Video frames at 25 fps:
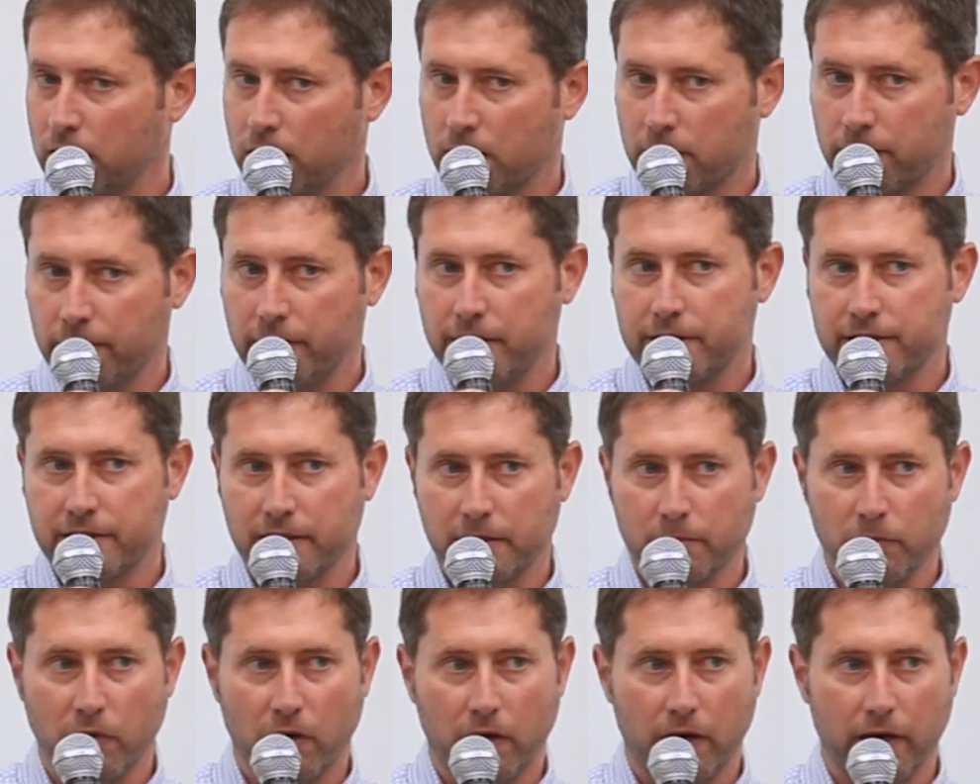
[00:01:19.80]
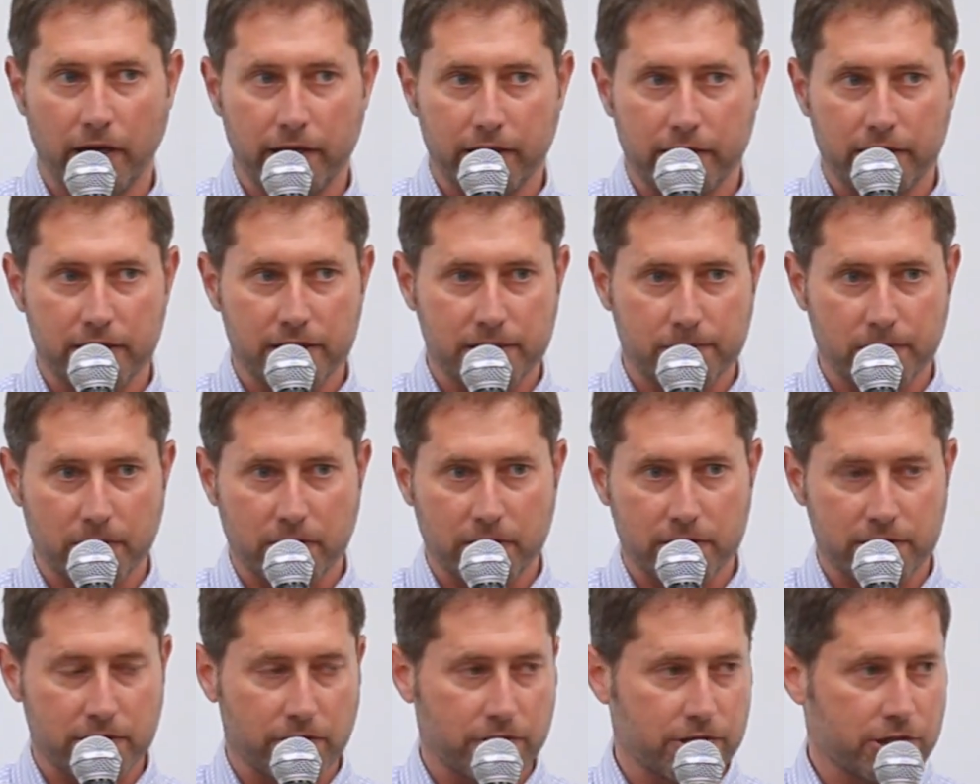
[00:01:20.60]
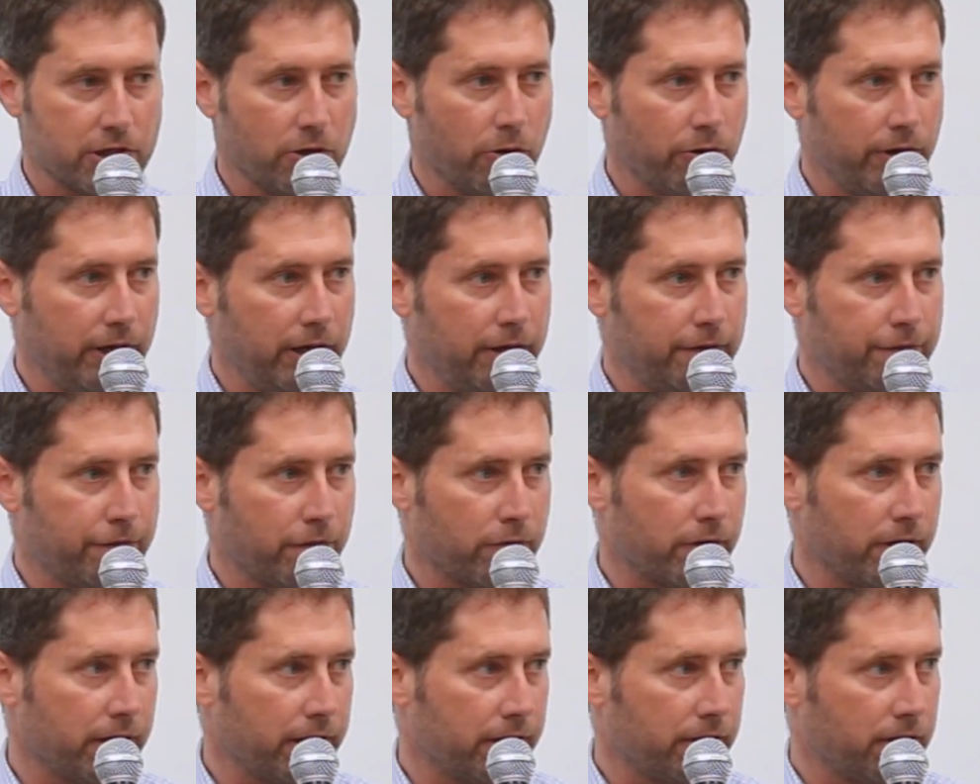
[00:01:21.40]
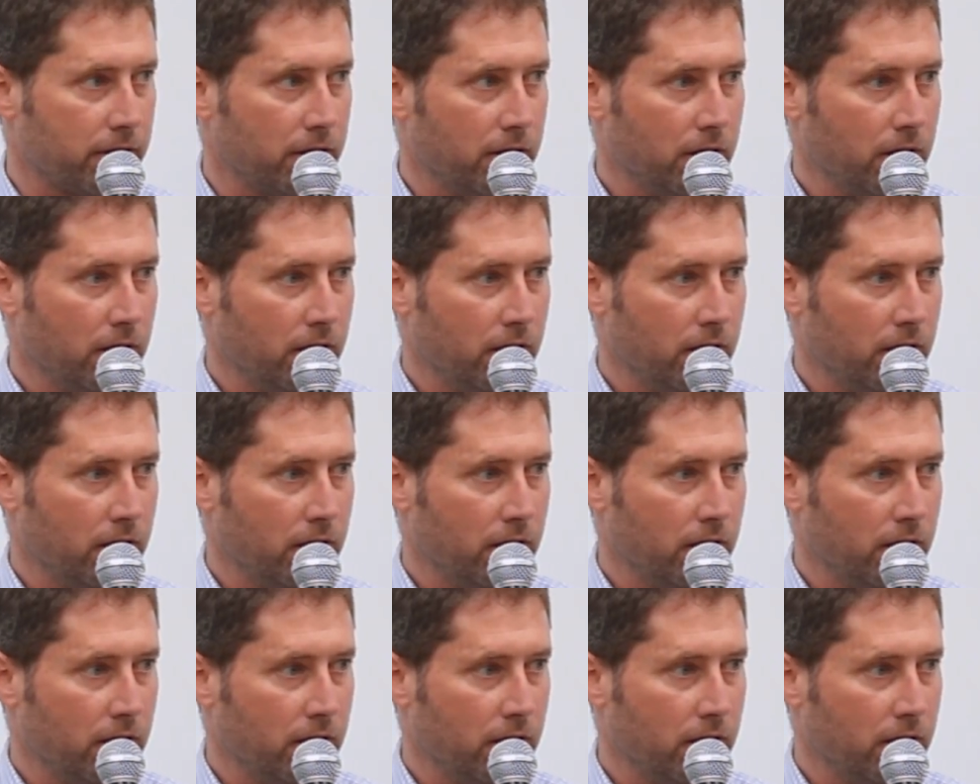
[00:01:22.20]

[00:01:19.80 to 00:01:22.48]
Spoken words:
The reasoning behind it is because there was no need for it.